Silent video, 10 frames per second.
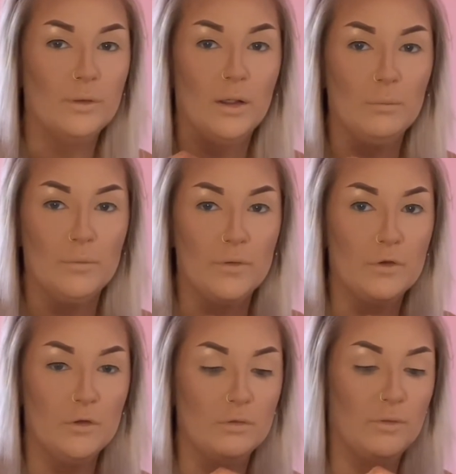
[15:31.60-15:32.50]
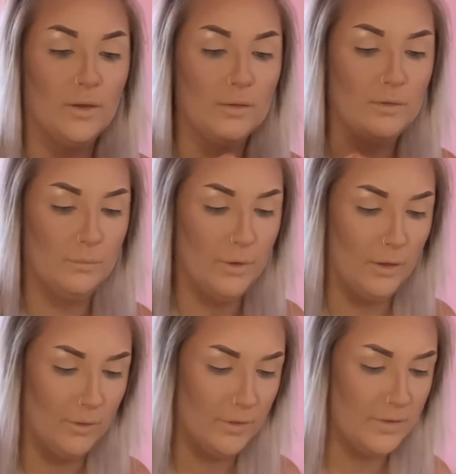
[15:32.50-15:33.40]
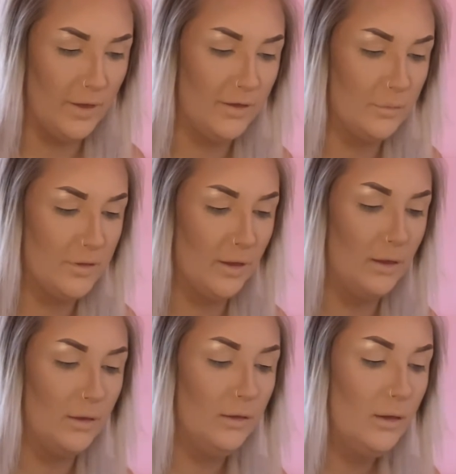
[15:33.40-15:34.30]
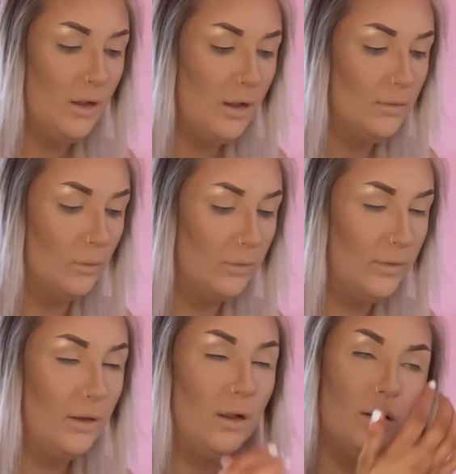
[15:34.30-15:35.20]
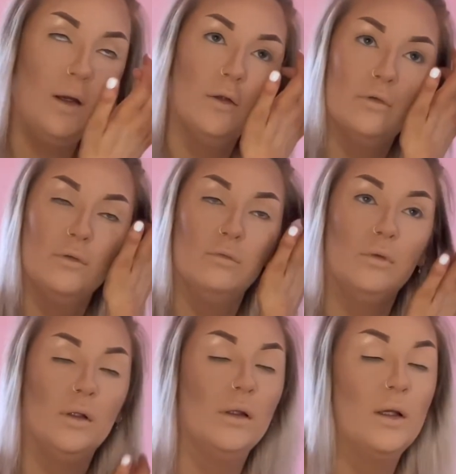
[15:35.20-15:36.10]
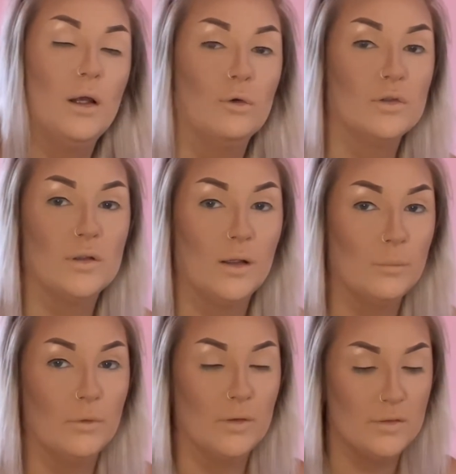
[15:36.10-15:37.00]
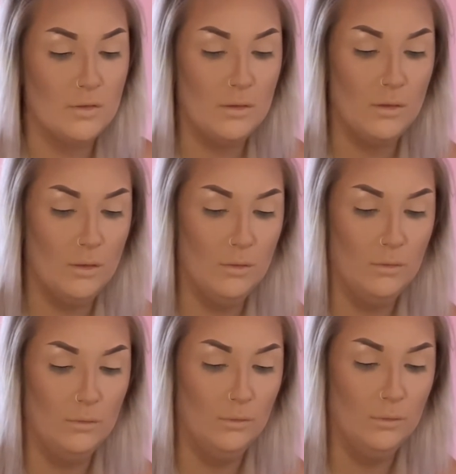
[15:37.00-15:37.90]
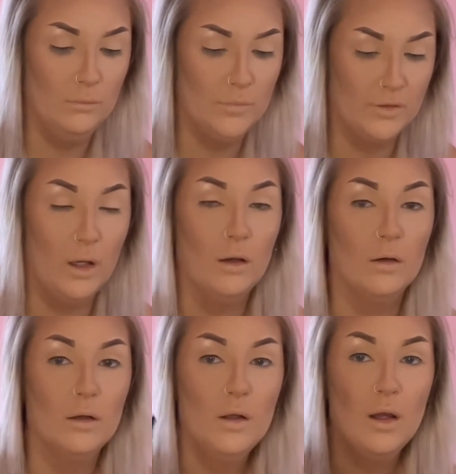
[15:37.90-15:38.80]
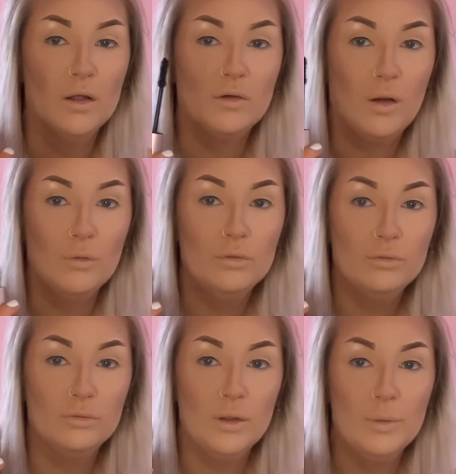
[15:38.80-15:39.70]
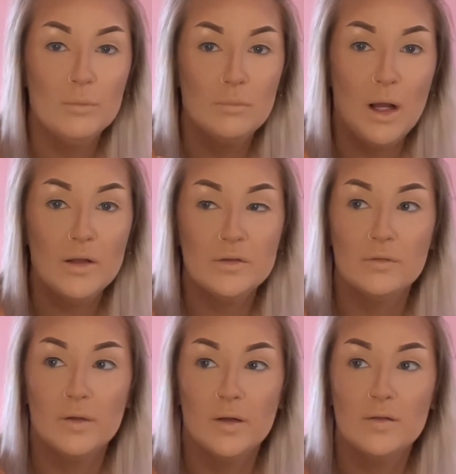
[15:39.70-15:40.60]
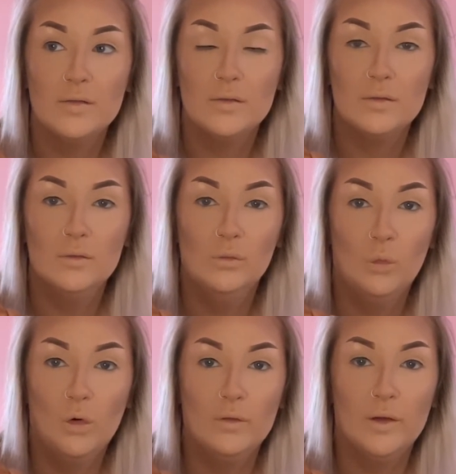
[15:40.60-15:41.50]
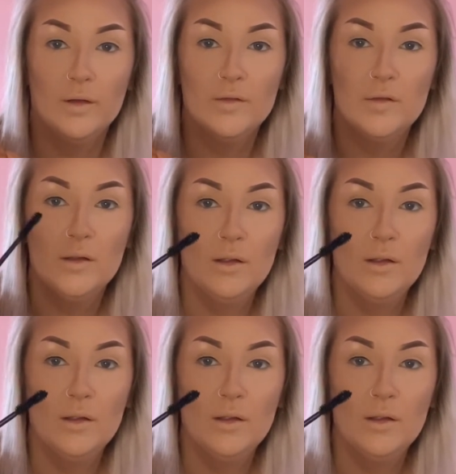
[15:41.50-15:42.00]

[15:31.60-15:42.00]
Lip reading: that with the Too Faced Better Than Sex mascara. The only thing I actually really cannot stand about this mascara is how flipping massive this wand is.